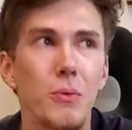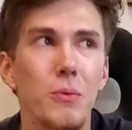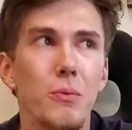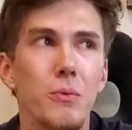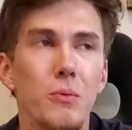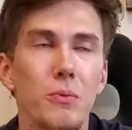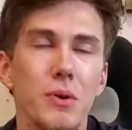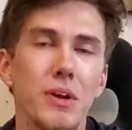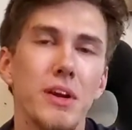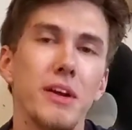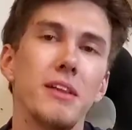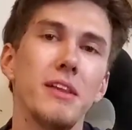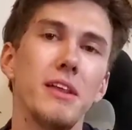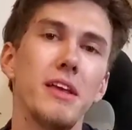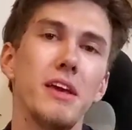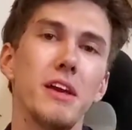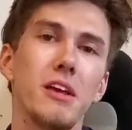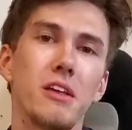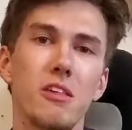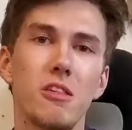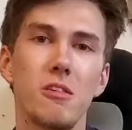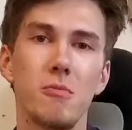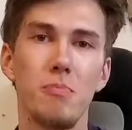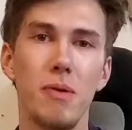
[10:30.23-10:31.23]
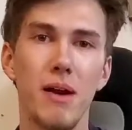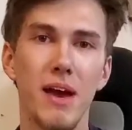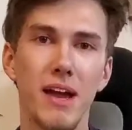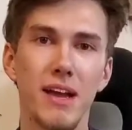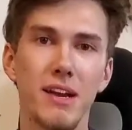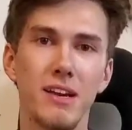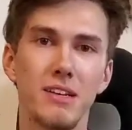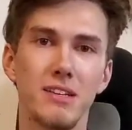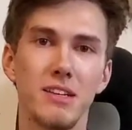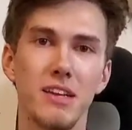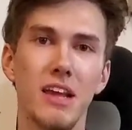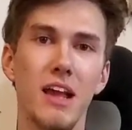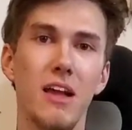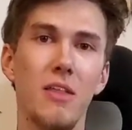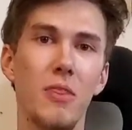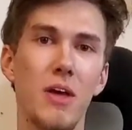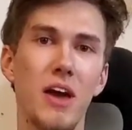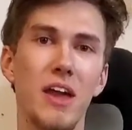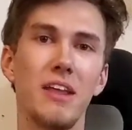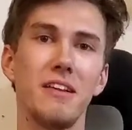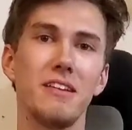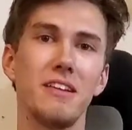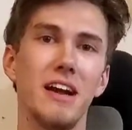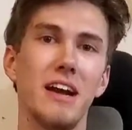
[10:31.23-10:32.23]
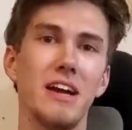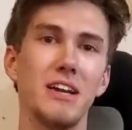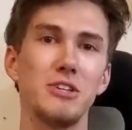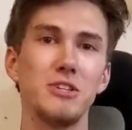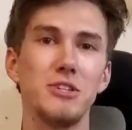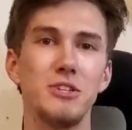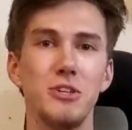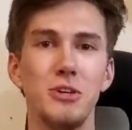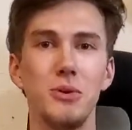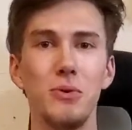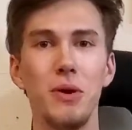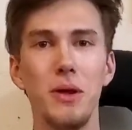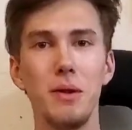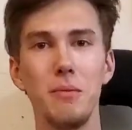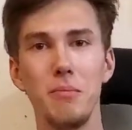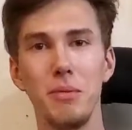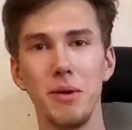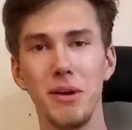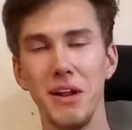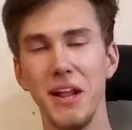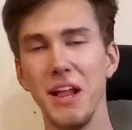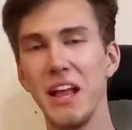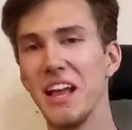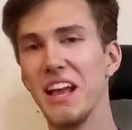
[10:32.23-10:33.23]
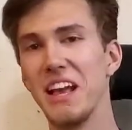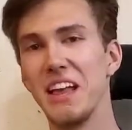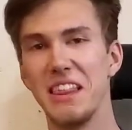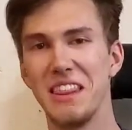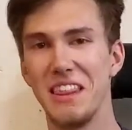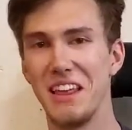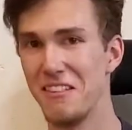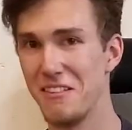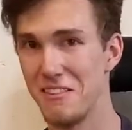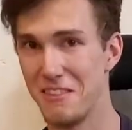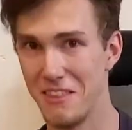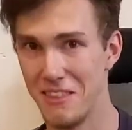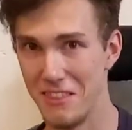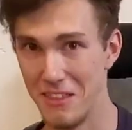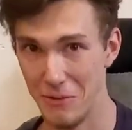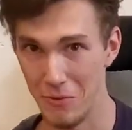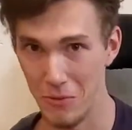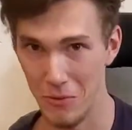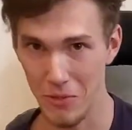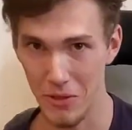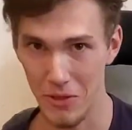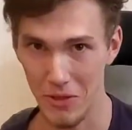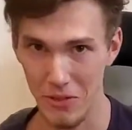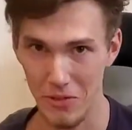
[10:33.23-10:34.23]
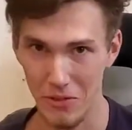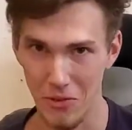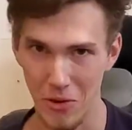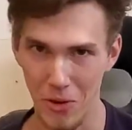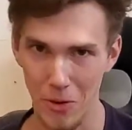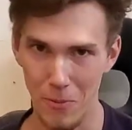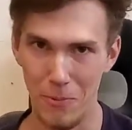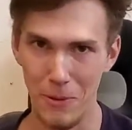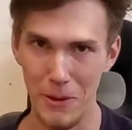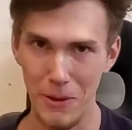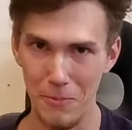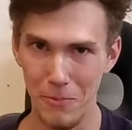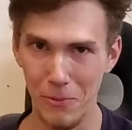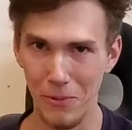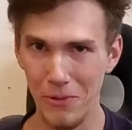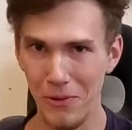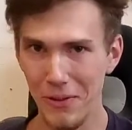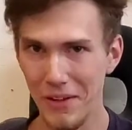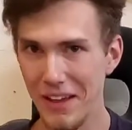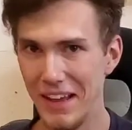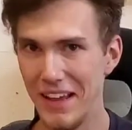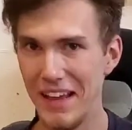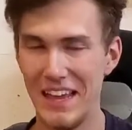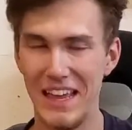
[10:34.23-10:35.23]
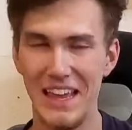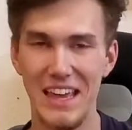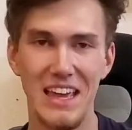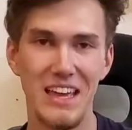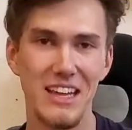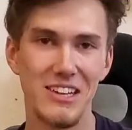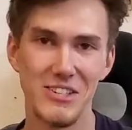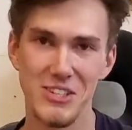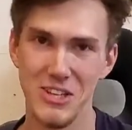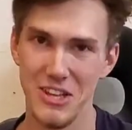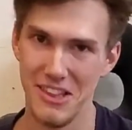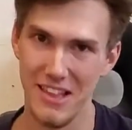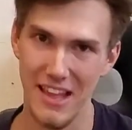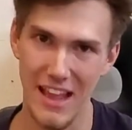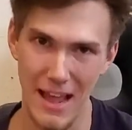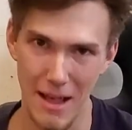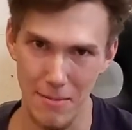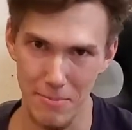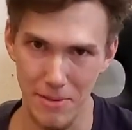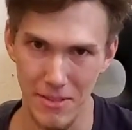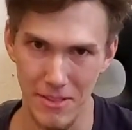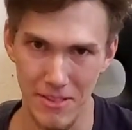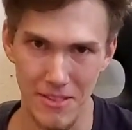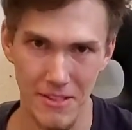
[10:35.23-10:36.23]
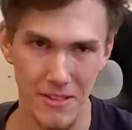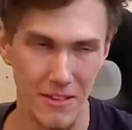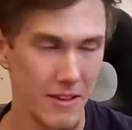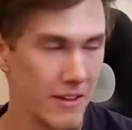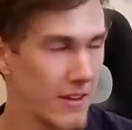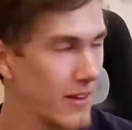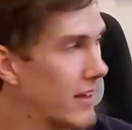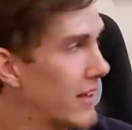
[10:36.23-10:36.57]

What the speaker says: really expect to get that attached to it, but that's the thing with us car people, it just happens.